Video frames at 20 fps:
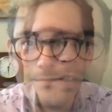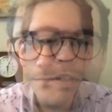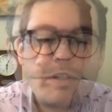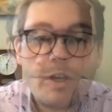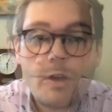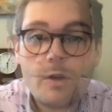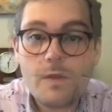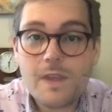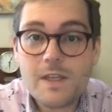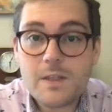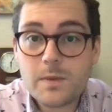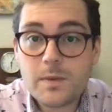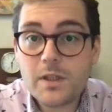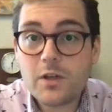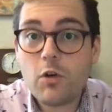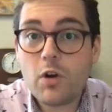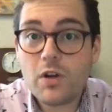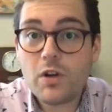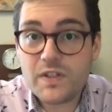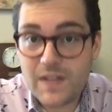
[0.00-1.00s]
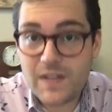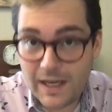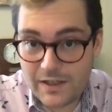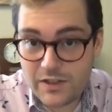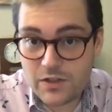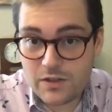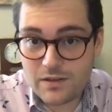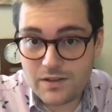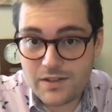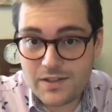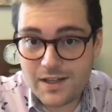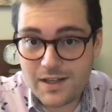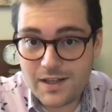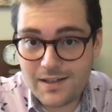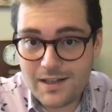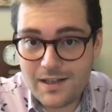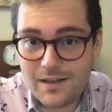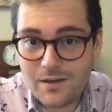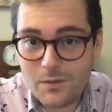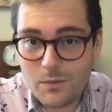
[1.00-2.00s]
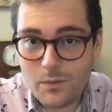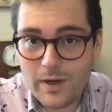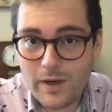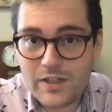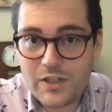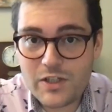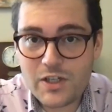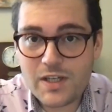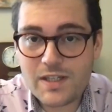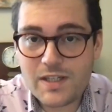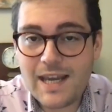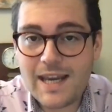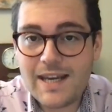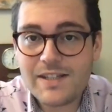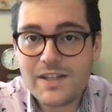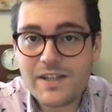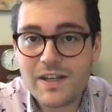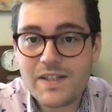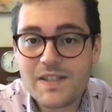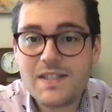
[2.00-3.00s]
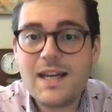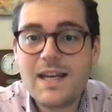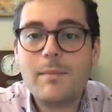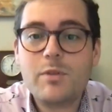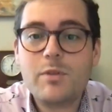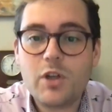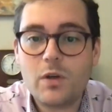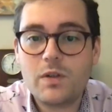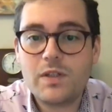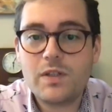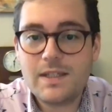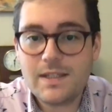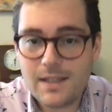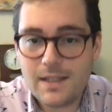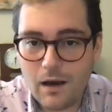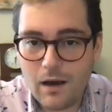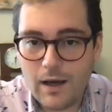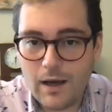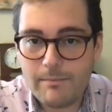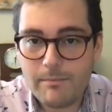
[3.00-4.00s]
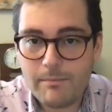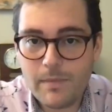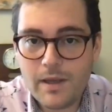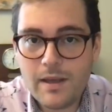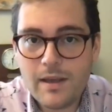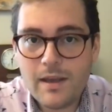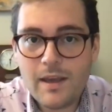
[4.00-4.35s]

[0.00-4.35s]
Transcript: So this was a cross-sectional study, which takes a snapshot in time.